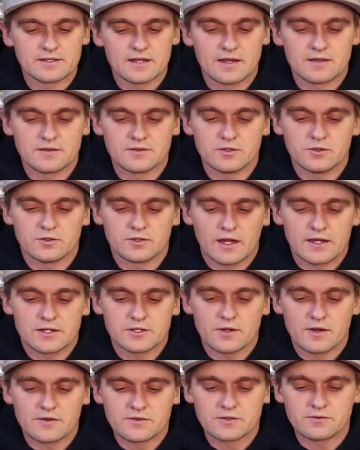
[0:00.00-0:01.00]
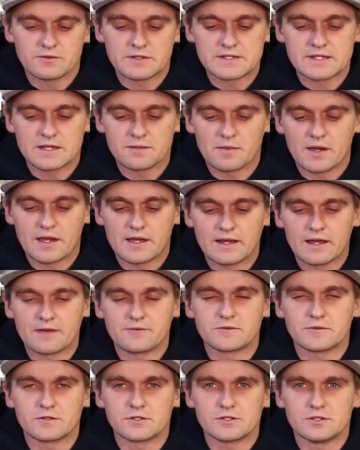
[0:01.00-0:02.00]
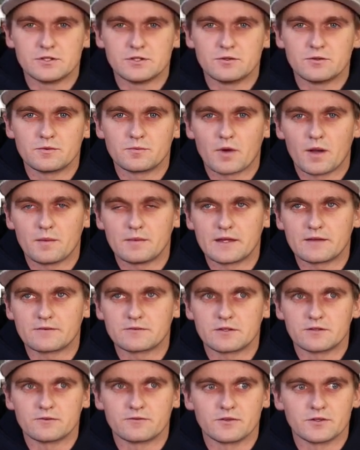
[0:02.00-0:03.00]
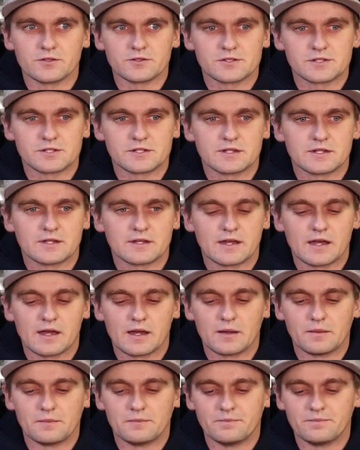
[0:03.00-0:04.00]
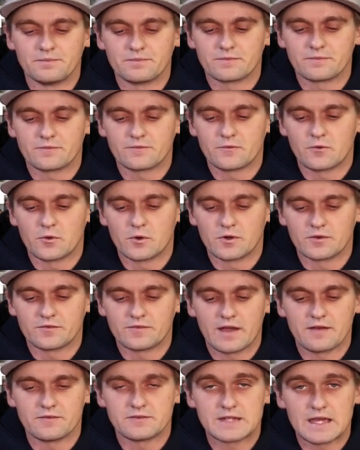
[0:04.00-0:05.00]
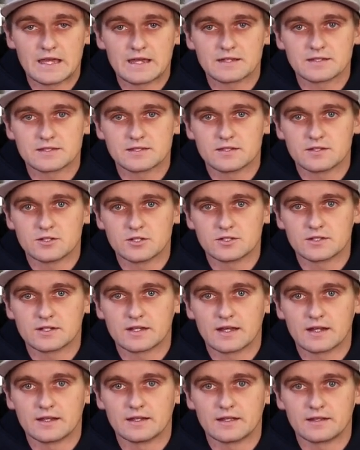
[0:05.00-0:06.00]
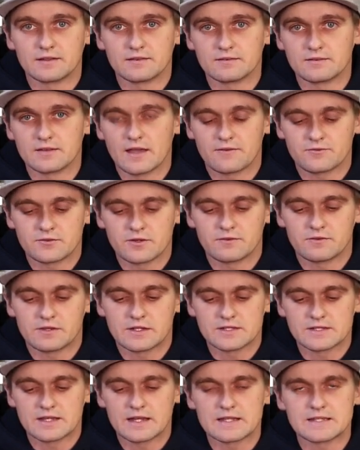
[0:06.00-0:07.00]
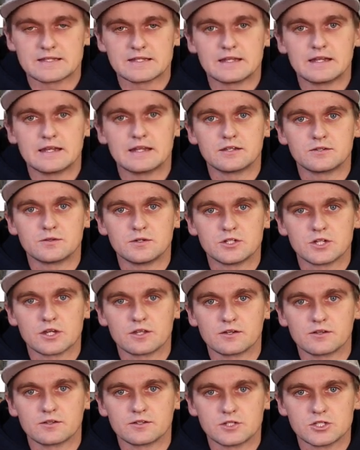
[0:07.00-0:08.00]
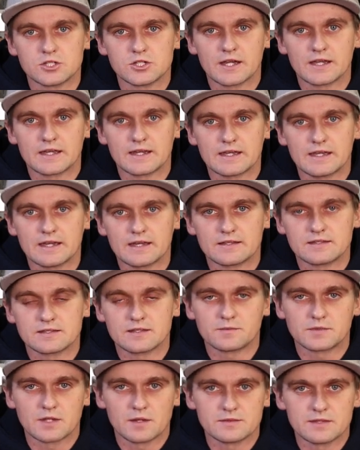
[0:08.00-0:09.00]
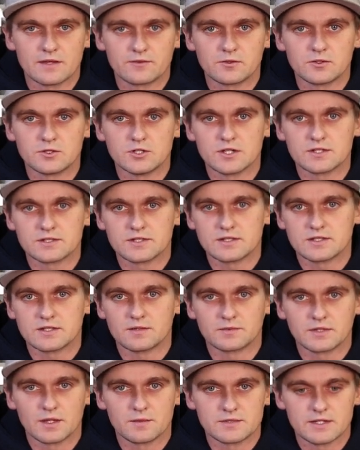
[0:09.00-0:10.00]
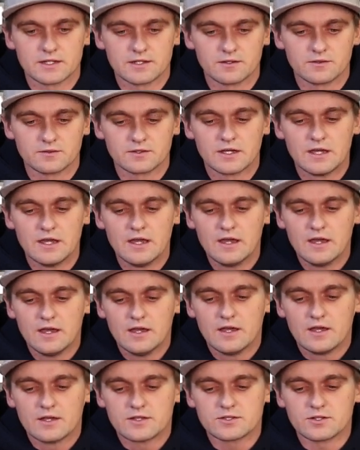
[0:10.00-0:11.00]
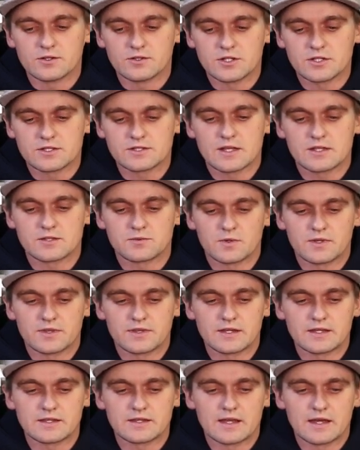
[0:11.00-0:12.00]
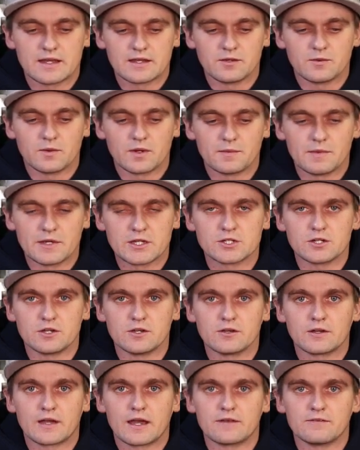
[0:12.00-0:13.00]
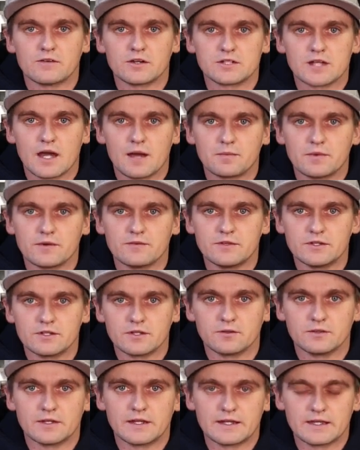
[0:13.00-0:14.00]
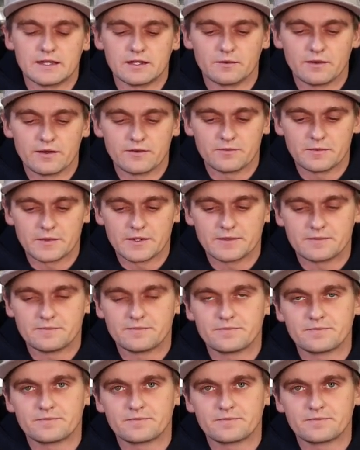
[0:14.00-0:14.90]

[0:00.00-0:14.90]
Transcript: I, I do have to reset mine after it's new, probably after the first um, four or five tanks, just to kind of let, after everything's kind of seated into each other, just check it again. Sometimes I have to adjust it, sometimes I don't. So just that's one thing that you want to make sure you're kind of on top of and don't let it get away from you.